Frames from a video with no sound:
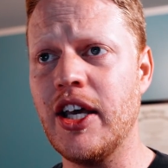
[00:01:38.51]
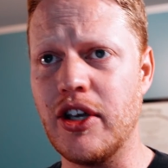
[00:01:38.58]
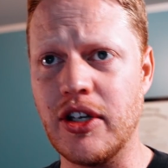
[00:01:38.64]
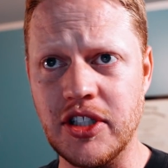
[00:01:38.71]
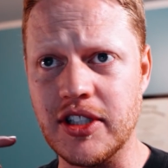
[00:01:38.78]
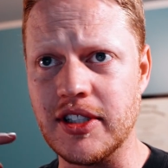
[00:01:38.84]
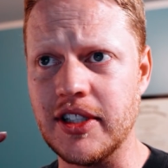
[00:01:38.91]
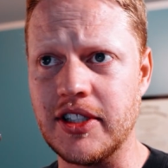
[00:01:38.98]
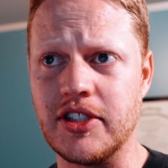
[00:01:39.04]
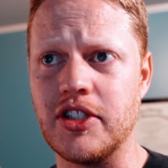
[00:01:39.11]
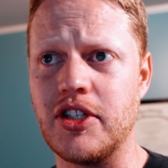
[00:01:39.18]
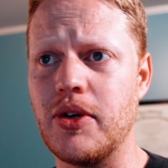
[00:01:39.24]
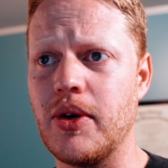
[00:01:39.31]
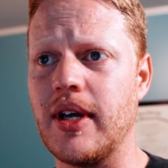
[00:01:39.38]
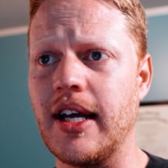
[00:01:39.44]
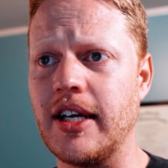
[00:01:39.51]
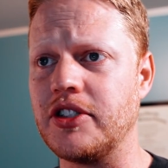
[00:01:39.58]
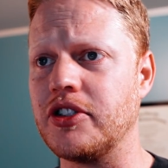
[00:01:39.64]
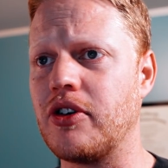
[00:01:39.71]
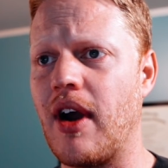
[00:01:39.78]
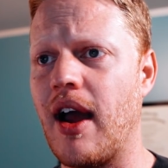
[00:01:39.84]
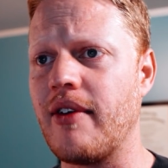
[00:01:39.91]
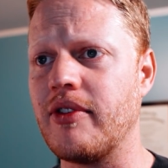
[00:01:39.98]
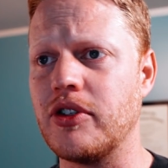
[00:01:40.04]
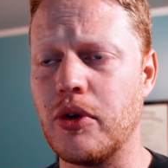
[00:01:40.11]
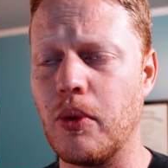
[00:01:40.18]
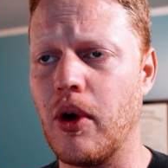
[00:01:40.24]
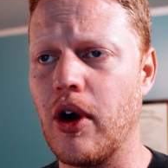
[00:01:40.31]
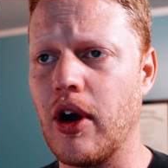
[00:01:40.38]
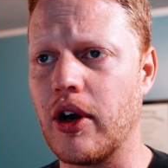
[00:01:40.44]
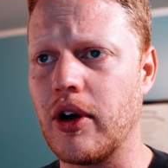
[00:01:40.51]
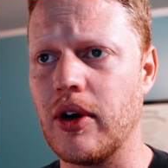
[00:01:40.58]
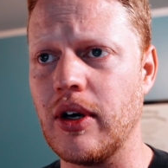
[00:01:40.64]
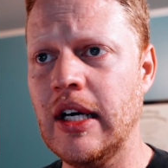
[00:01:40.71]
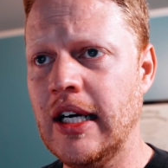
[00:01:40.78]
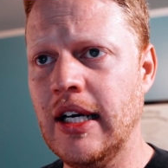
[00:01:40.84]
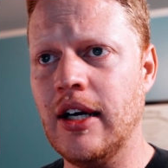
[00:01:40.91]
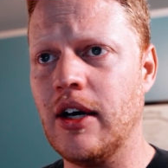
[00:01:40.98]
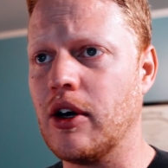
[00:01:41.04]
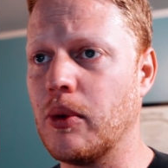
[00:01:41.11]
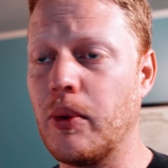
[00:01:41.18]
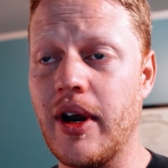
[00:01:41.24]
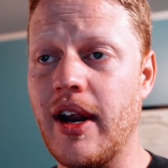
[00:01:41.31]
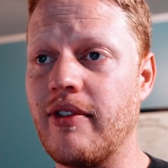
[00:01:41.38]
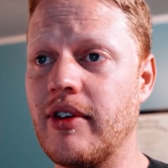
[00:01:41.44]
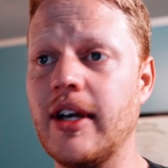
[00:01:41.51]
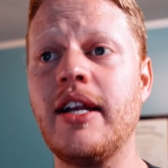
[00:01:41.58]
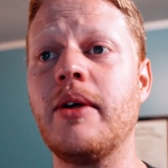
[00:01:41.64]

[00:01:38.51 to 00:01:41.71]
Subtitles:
you can just listen to it as you're driving to work or whatever.